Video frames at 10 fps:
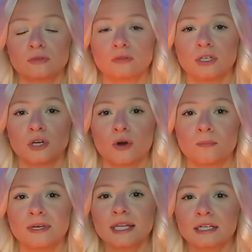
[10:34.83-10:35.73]
you know,
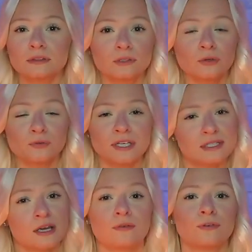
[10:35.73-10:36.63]
be like a little
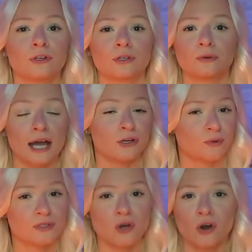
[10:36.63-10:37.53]
reset for you. I
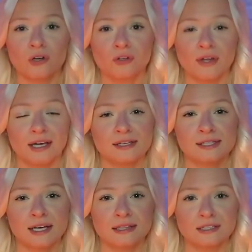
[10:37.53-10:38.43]
know it's harder, like I
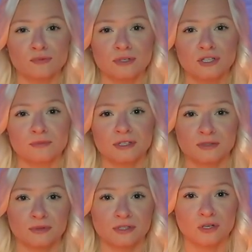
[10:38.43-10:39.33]
said, in these winter
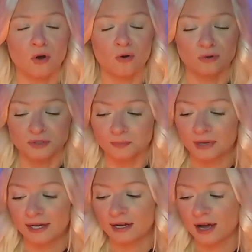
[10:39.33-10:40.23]
months when it's cold,
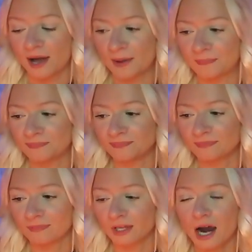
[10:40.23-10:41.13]
but
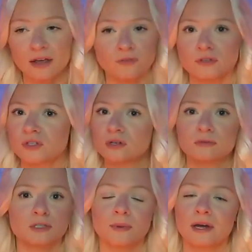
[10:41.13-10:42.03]
I feel so
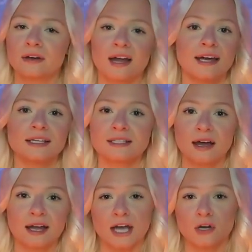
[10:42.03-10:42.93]
much better
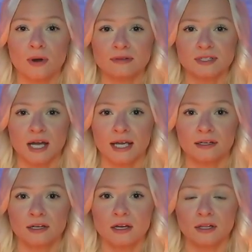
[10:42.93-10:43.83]
anytime I go
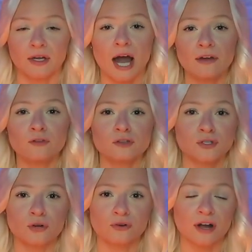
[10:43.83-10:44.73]
outside. Like I feel
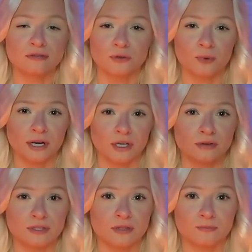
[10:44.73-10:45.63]
so grounded when I
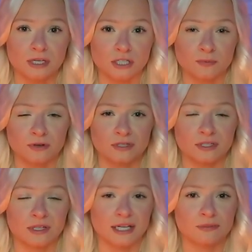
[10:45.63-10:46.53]
go to the beach.
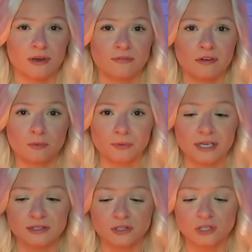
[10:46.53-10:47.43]
Personally, that's my favorite
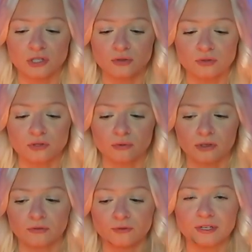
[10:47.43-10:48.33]
place to sort
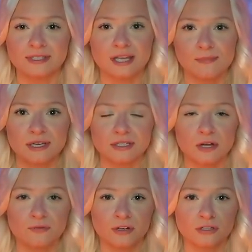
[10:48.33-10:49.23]
of reset
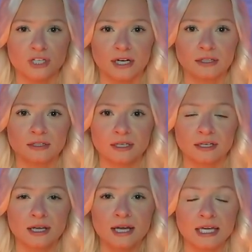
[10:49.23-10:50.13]
myself energetically.
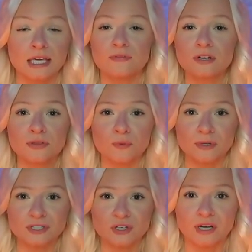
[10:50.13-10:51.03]
And even in the
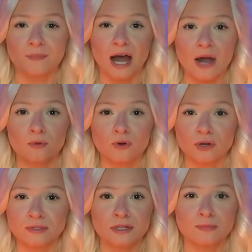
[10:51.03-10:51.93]
winter now, I will
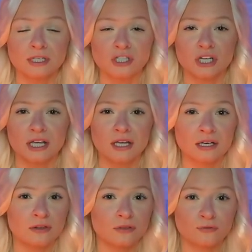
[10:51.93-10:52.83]
go to the beach
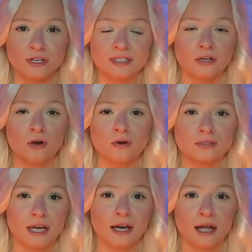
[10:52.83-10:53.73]
in the freezing
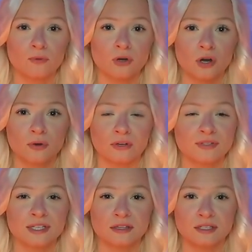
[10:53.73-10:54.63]
cold and I will go and I'll
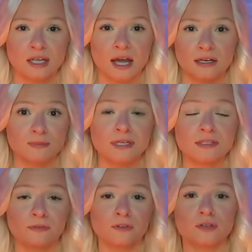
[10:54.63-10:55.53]
sit in the sand
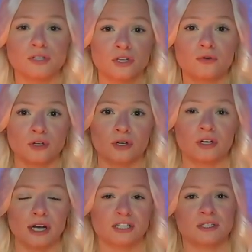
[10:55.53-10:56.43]
because it feels so
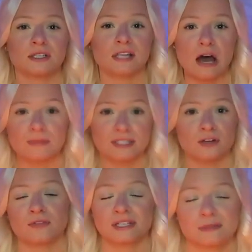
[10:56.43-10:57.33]
good and I just allow
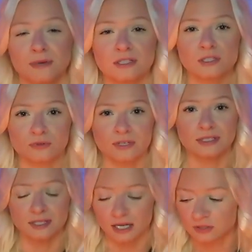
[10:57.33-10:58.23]
myself that space to
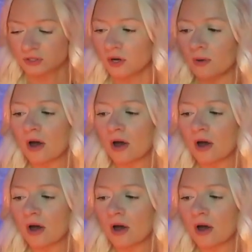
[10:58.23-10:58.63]
reset. So